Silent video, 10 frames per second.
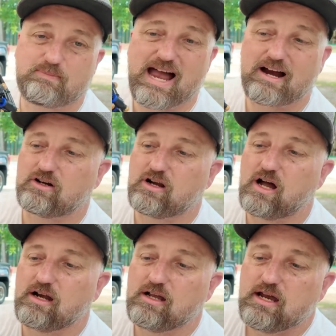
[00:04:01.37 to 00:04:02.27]
pack or
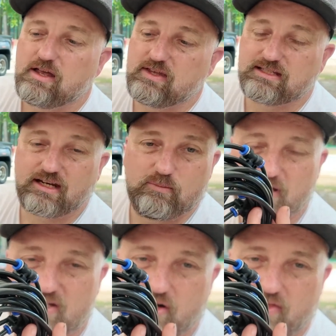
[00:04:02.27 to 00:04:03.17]
not, these little
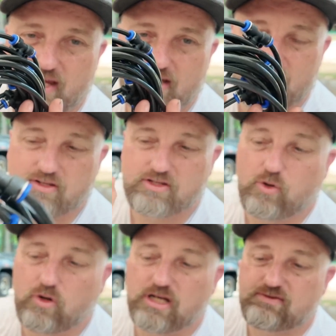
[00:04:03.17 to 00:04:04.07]
mister things are
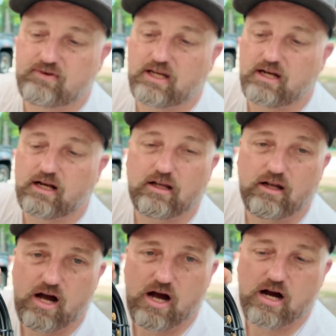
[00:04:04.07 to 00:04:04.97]
notorious for getting
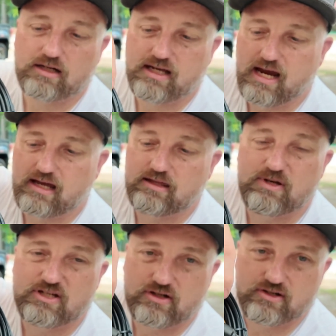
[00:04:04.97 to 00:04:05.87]
clogged, and the
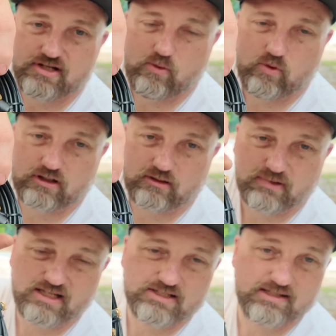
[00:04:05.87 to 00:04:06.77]
mister is not working
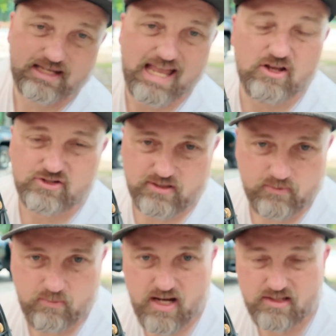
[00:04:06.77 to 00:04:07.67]
because of the
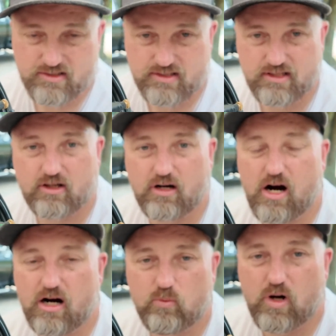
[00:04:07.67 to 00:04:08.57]
calcium deposits in your
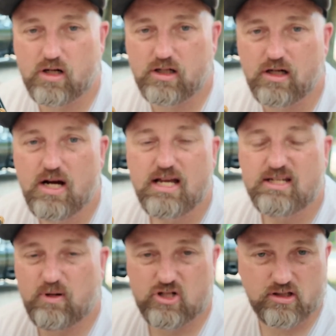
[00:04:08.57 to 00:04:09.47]
hard water,
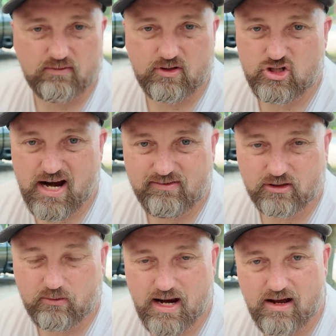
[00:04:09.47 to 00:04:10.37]
especially if you're
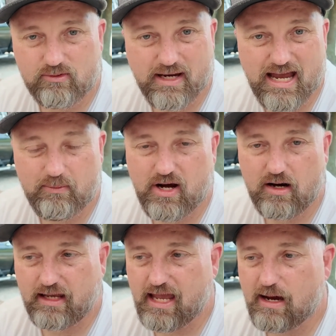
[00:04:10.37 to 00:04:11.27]
traveling around from
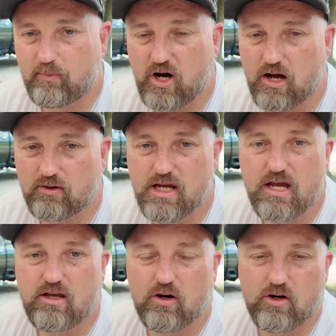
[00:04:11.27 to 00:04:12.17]
campground to campground.
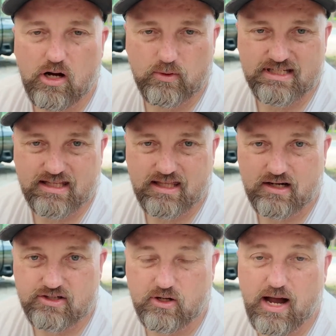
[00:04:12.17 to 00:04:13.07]
You don't know what's in
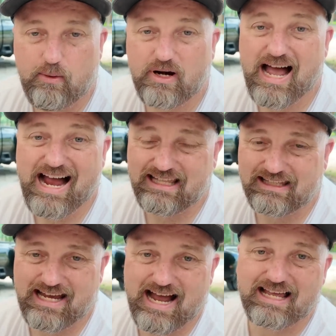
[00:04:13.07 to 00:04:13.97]
there, so I would
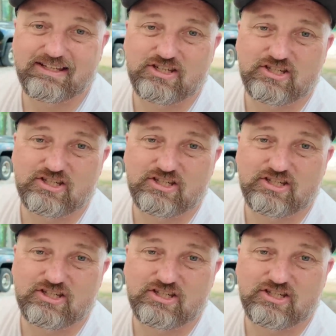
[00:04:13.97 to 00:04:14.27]
highly, highly